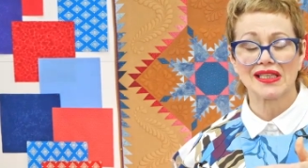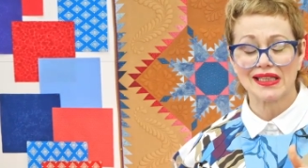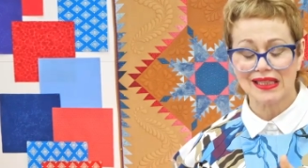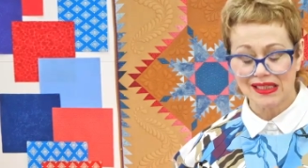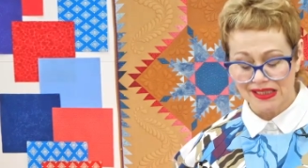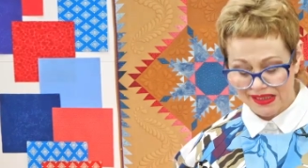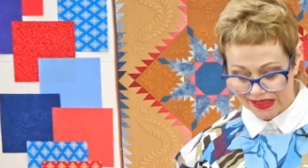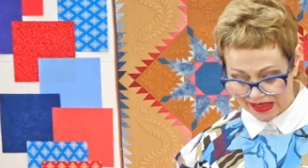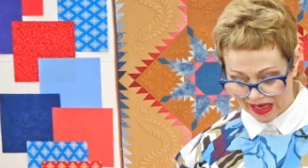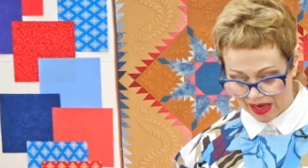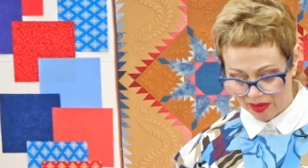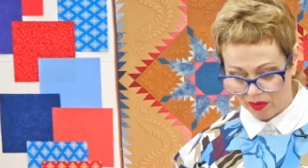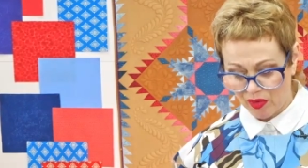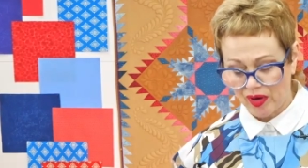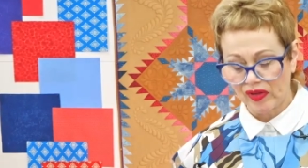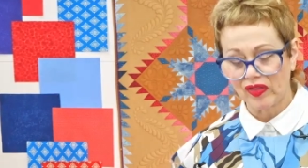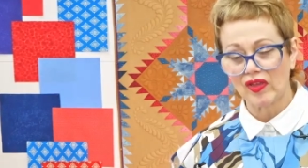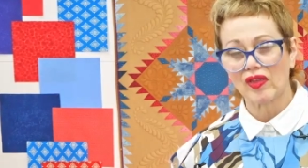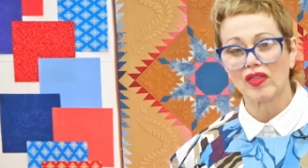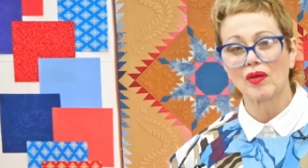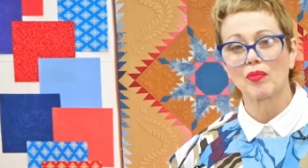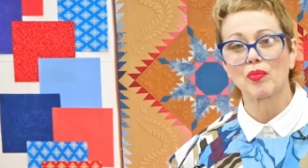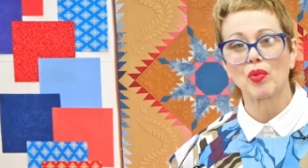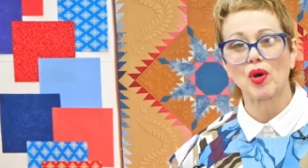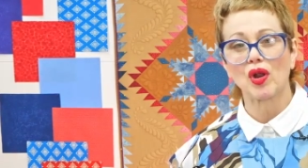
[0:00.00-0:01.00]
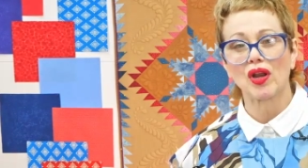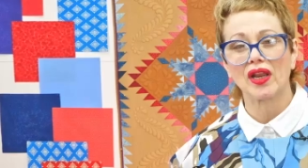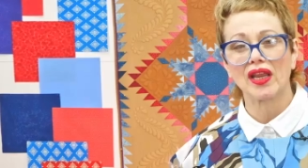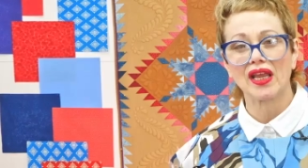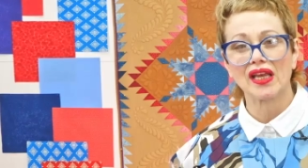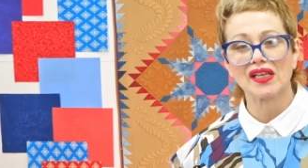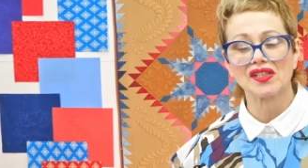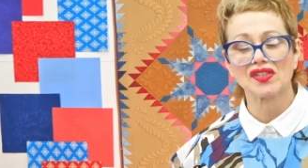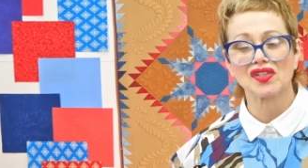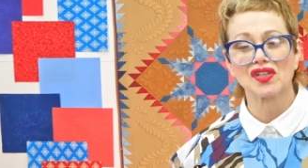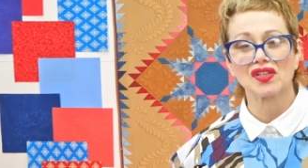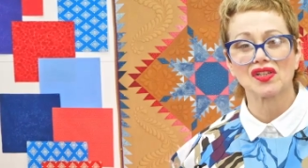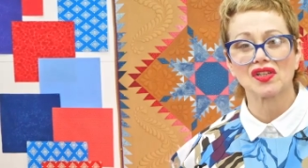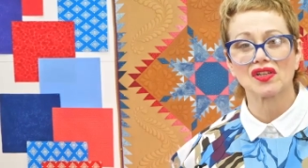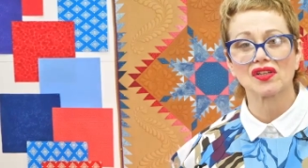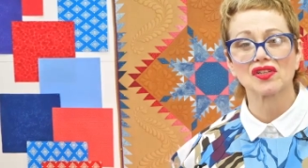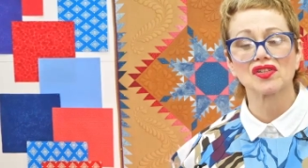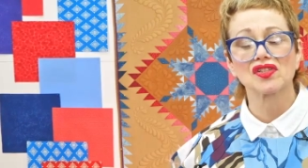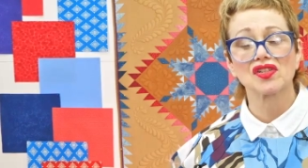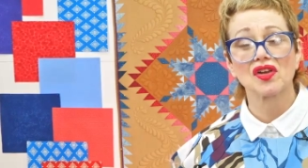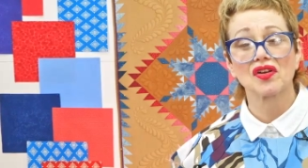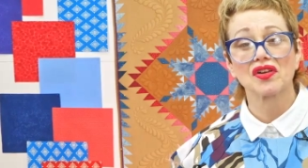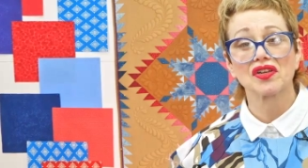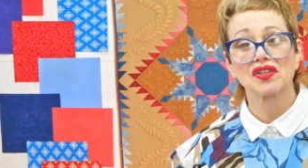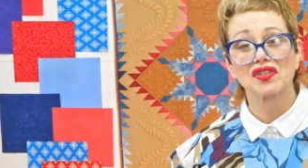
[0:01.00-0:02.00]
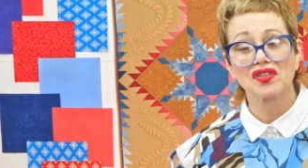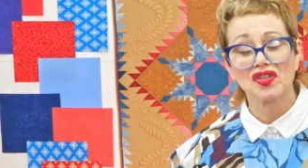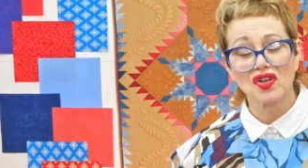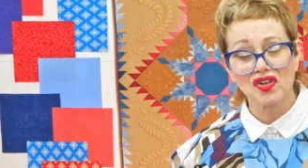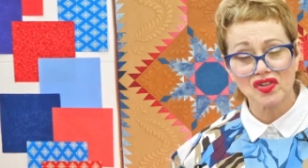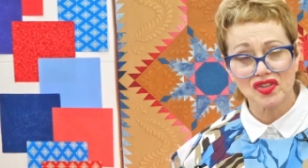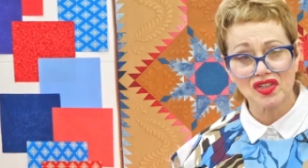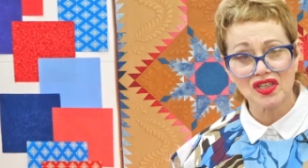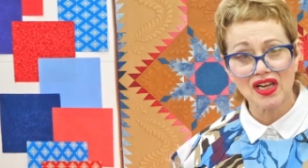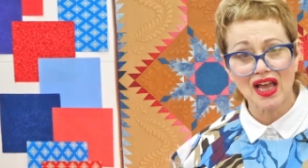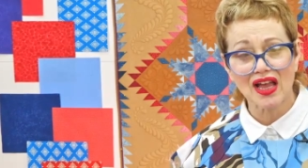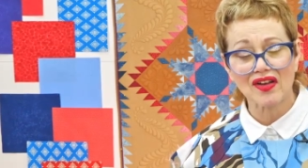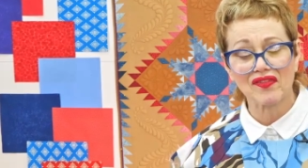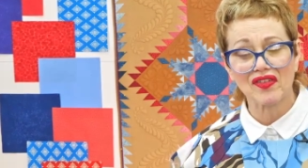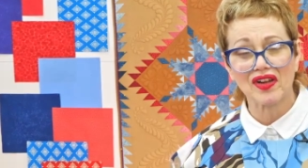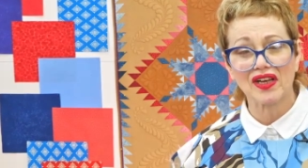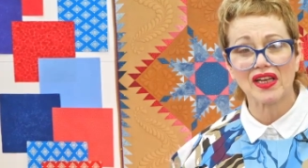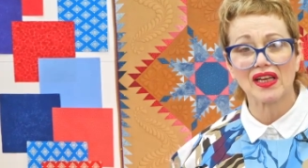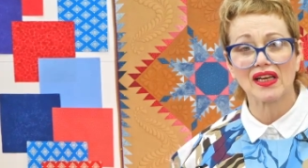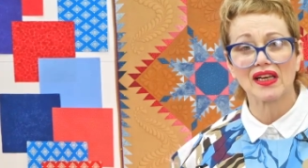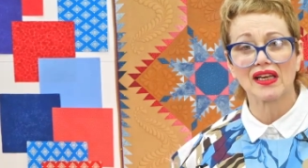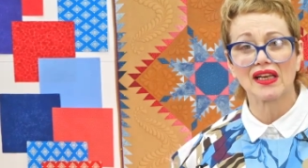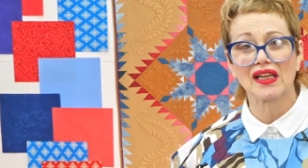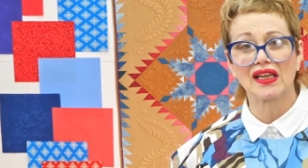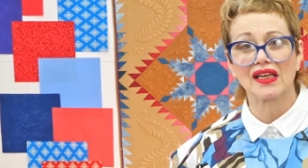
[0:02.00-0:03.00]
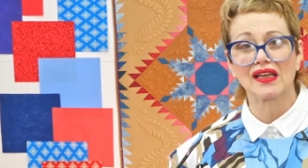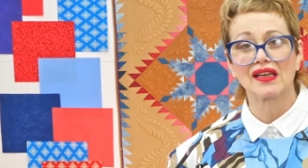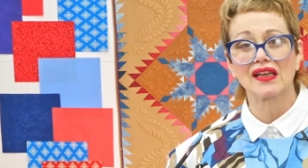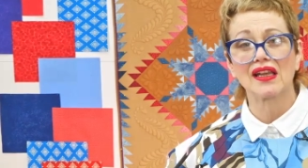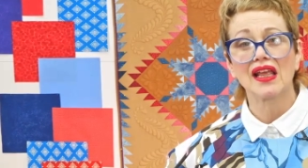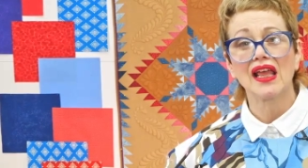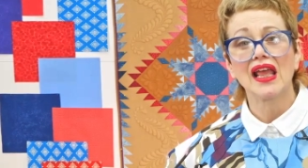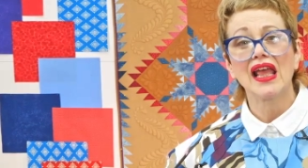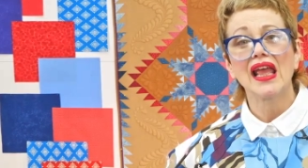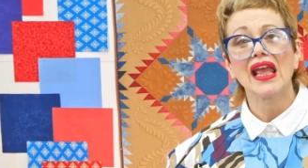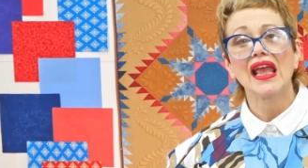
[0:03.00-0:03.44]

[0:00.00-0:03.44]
in the same way that the polyester does, so it doesn't have any lint.